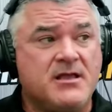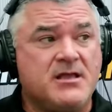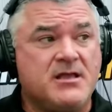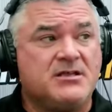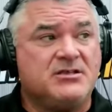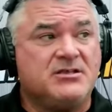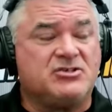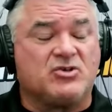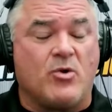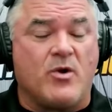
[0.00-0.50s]

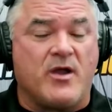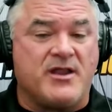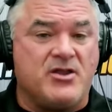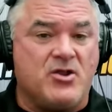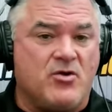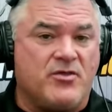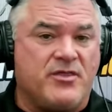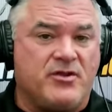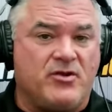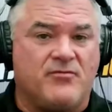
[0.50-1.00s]
So I
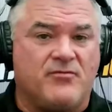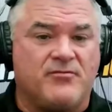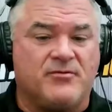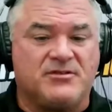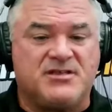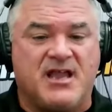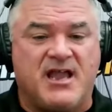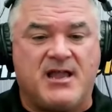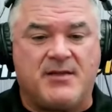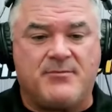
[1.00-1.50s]
know that over
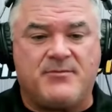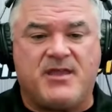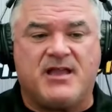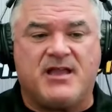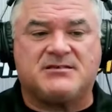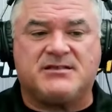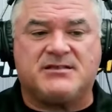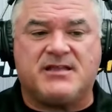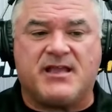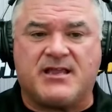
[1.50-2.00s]
time, yes,
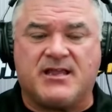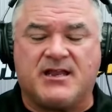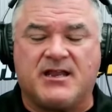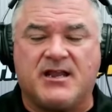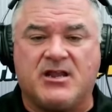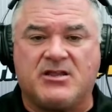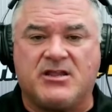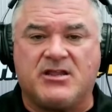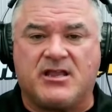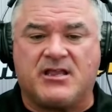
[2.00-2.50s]
that can
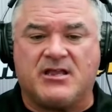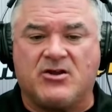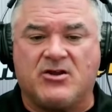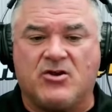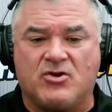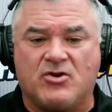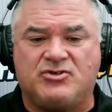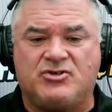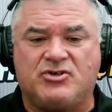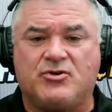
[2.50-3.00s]
that can
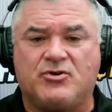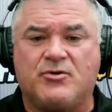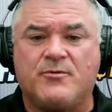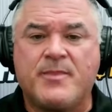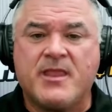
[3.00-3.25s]
hurt you.